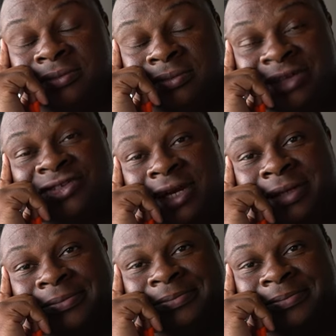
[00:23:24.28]
Magic
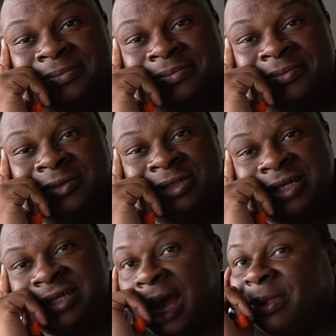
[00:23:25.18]
Kingdom.
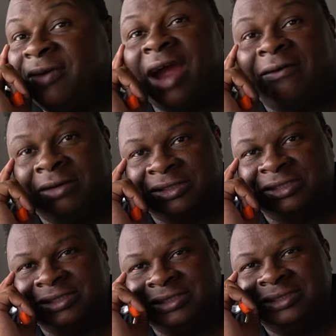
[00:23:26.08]
Happily Ever After
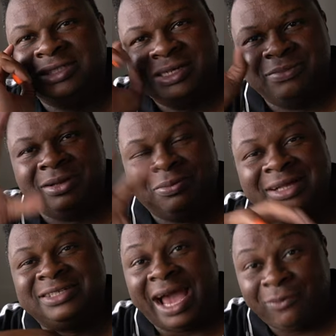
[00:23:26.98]
season. But the
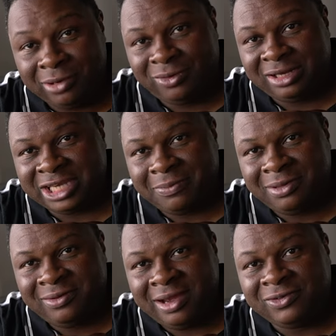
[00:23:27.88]
place I want to watch
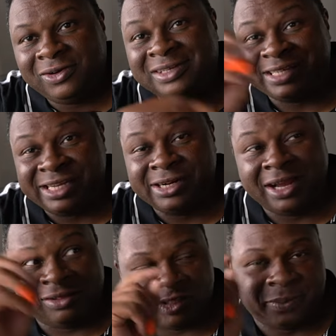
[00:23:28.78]
Happily Ever After is here
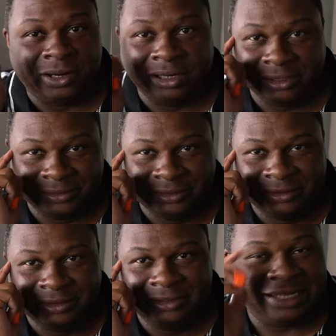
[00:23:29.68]
in this bar.
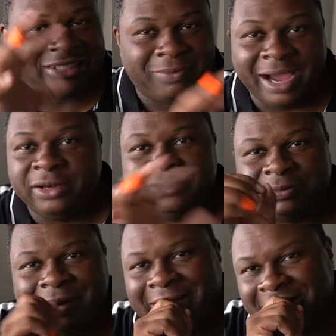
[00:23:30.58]
That's my new
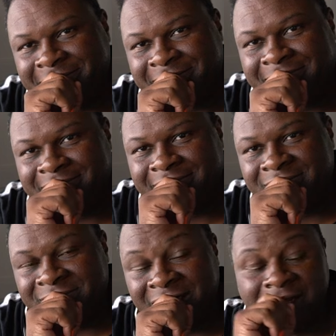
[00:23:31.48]
spot.
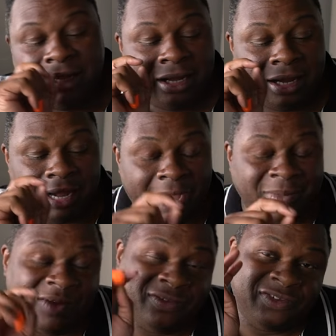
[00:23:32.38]
I'm
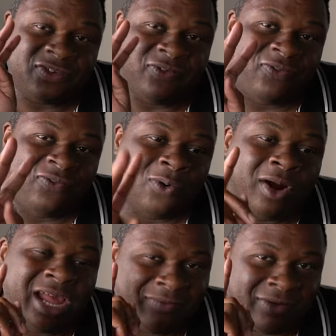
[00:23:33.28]
gonna give this
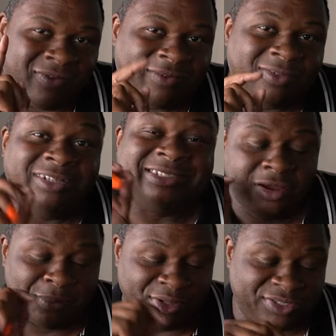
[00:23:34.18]
four and a half to five
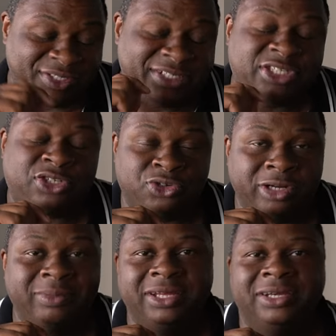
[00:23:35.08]
five. This is
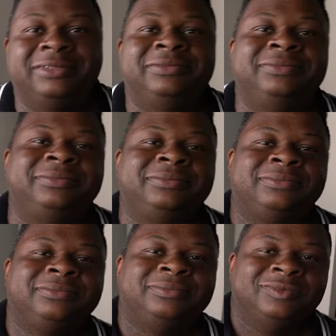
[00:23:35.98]
extremely good.
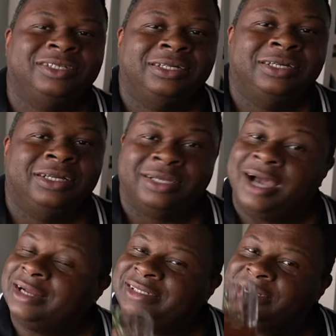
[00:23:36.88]

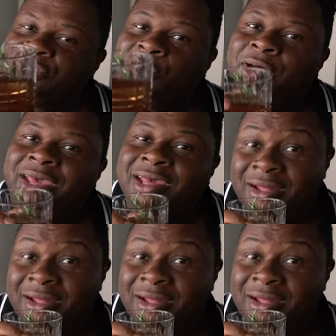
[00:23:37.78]
Cocktails Ahoy.